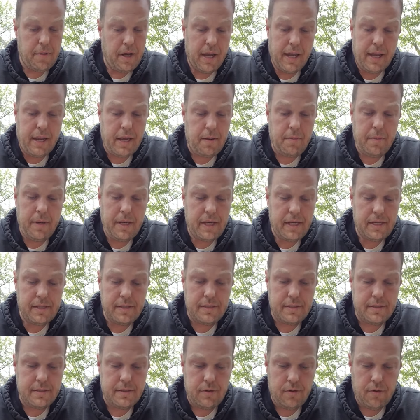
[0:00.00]
any
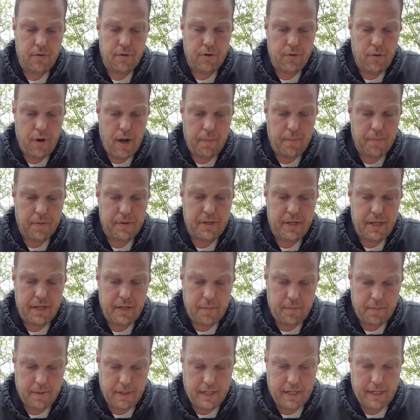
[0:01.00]
means, nor do I
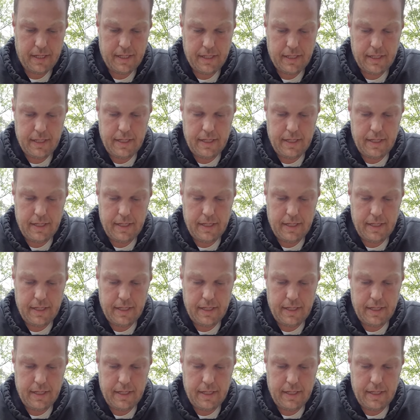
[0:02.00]
pretend to be,